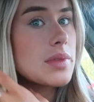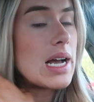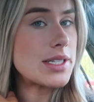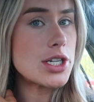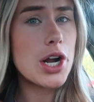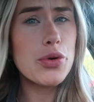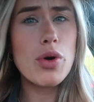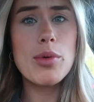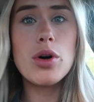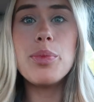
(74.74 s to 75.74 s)
That's not
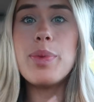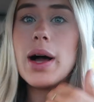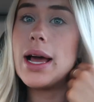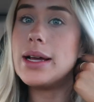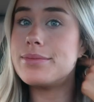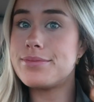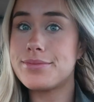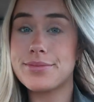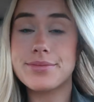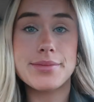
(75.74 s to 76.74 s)
normal, but
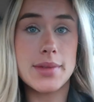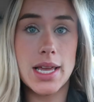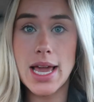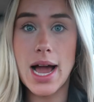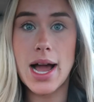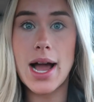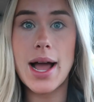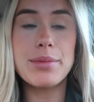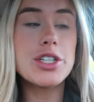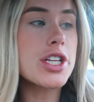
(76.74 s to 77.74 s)
yeah,
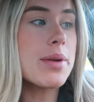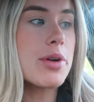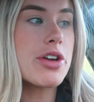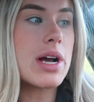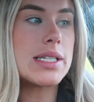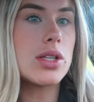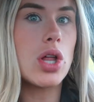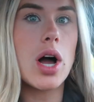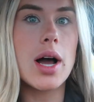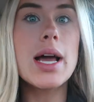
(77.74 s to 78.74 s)
I'm just gonna bring you guys
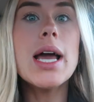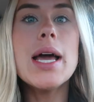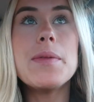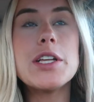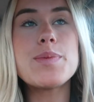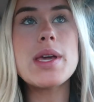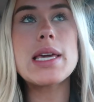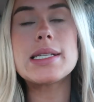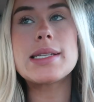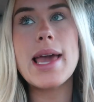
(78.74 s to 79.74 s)
along. This
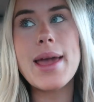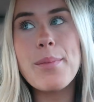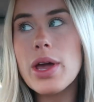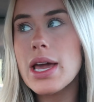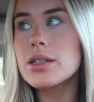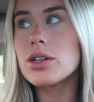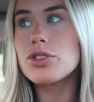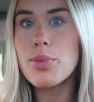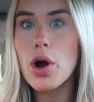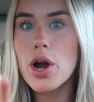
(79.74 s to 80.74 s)
week is game week,
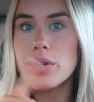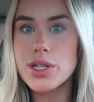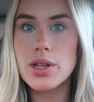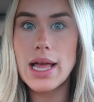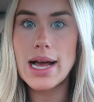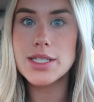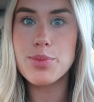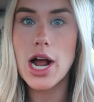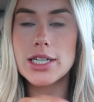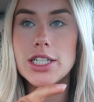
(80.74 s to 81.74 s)
so tomorrow is our
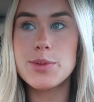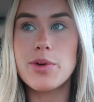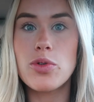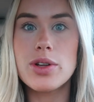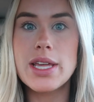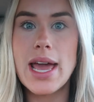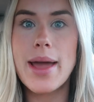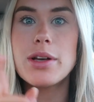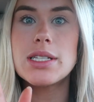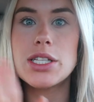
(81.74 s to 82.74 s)
last practice before the
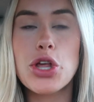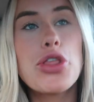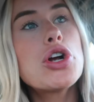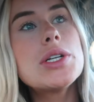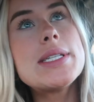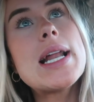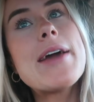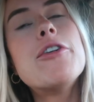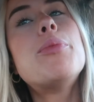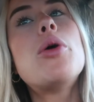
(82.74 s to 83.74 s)
game because it's a Thursday
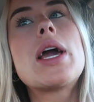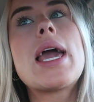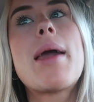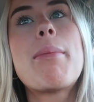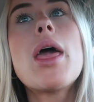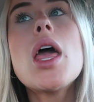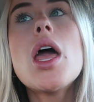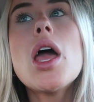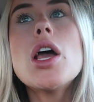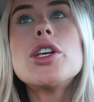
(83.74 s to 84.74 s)
night football game.
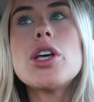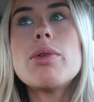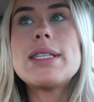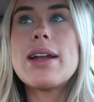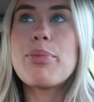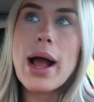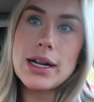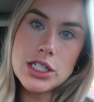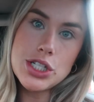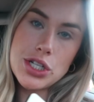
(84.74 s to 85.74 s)
So instead of
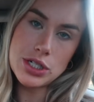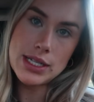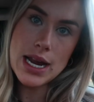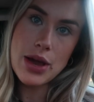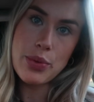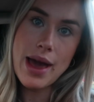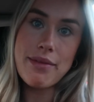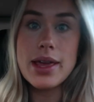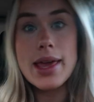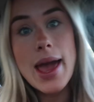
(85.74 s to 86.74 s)
practice Thursday night, we
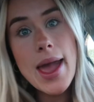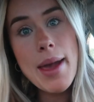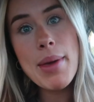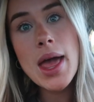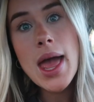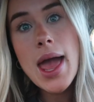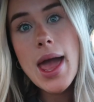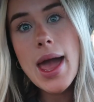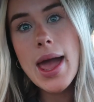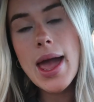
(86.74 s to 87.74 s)
have a game,
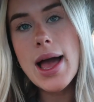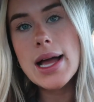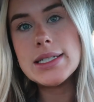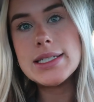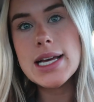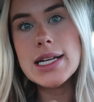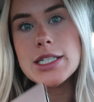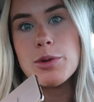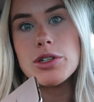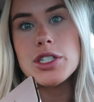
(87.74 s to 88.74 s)
and
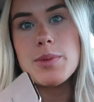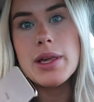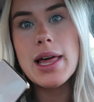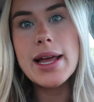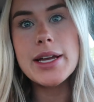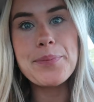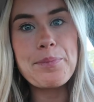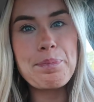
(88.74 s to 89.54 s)
it's supposed to be like,